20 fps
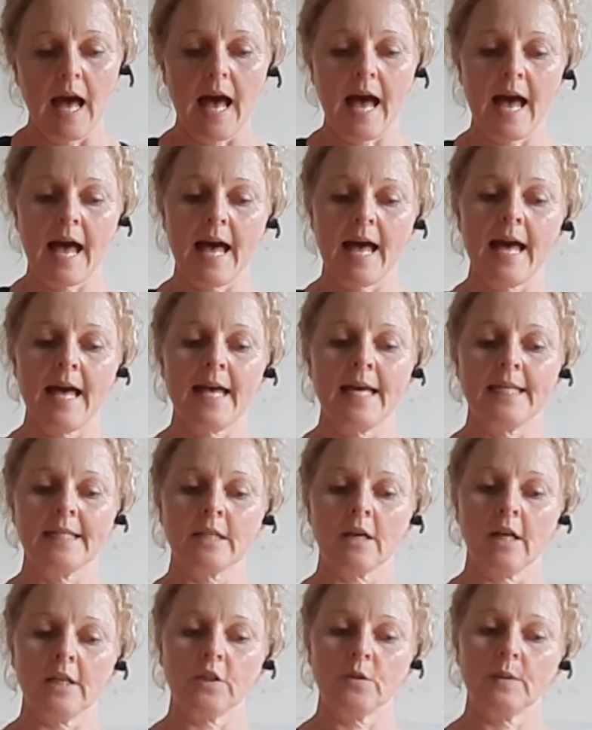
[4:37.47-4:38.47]
and
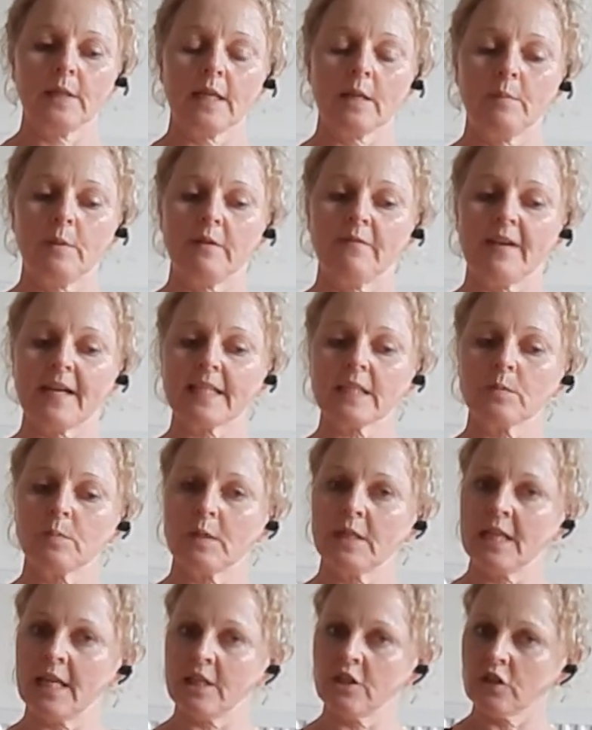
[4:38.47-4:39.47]
I'll do a little bit of
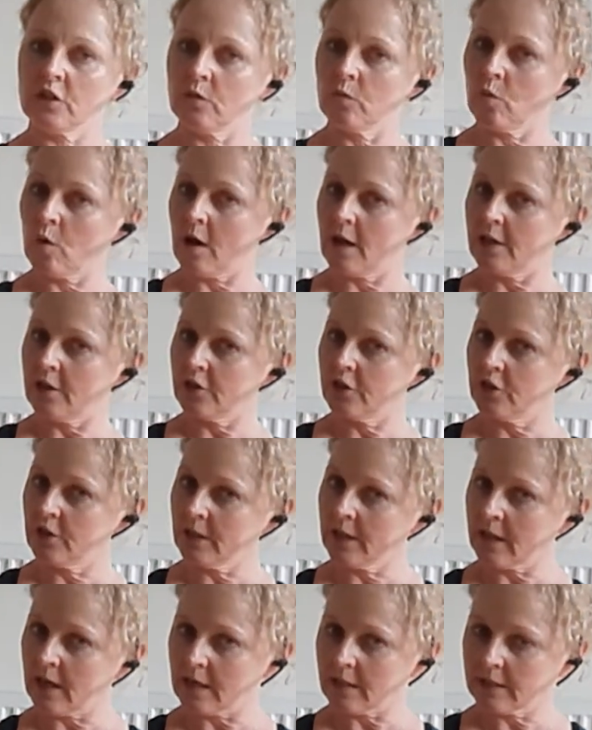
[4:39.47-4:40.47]
explanation while you're doing
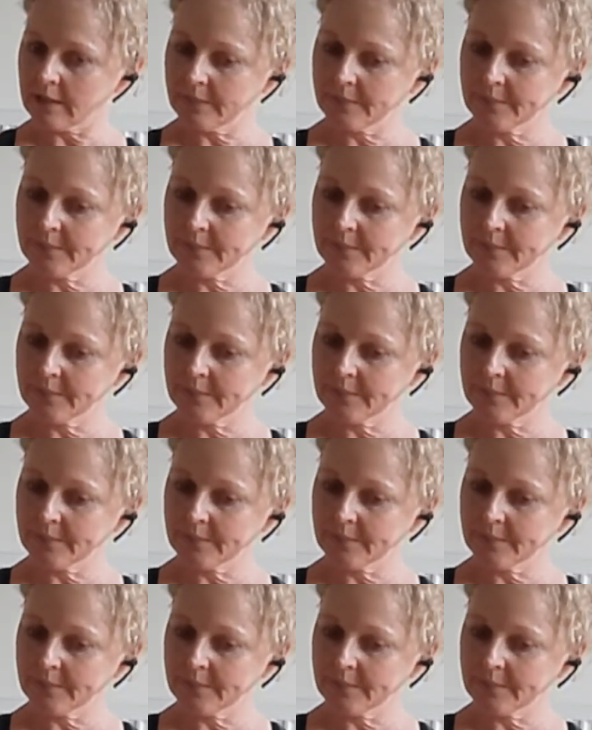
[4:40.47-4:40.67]
that.